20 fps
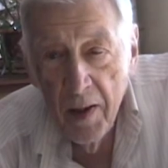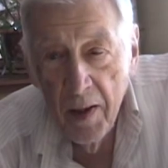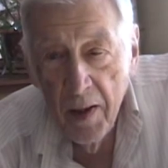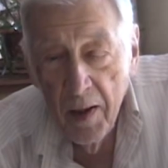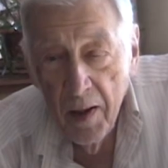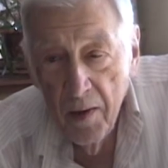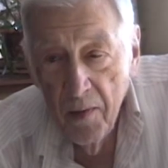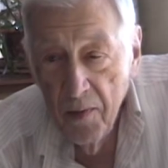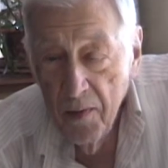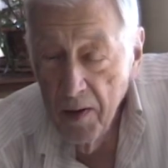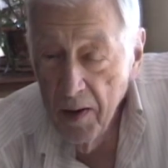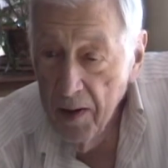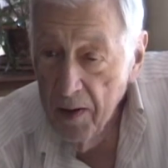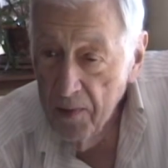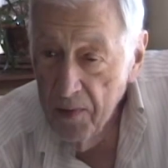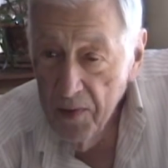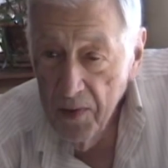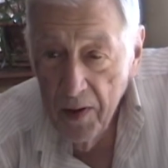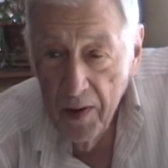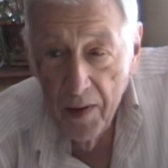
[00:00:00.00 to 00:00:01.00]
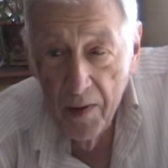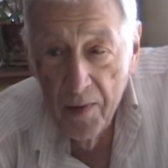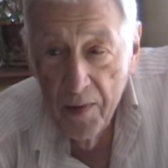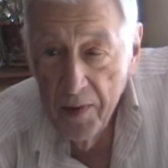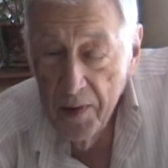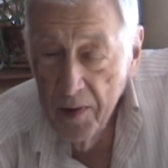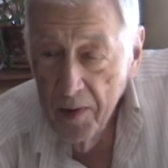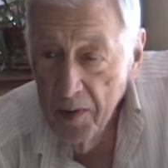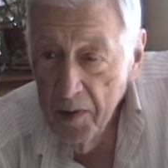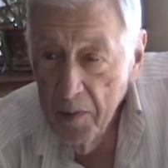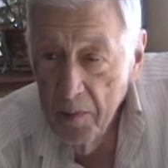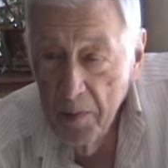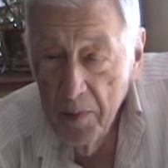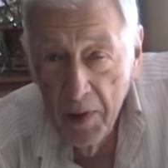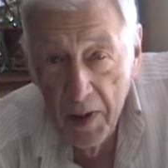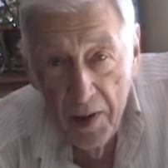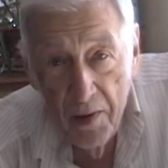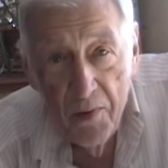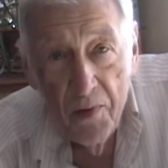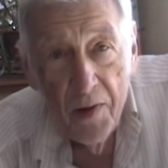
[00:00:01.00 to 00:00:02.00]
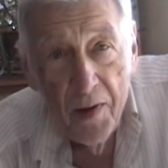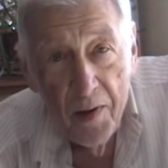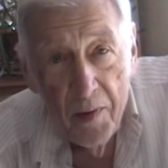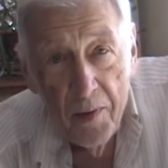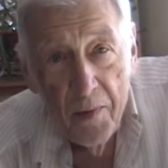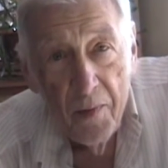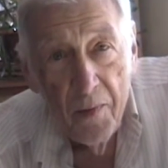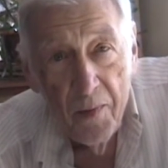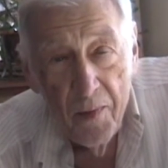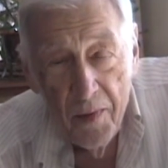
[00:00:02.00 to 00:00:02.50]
And John did an amazing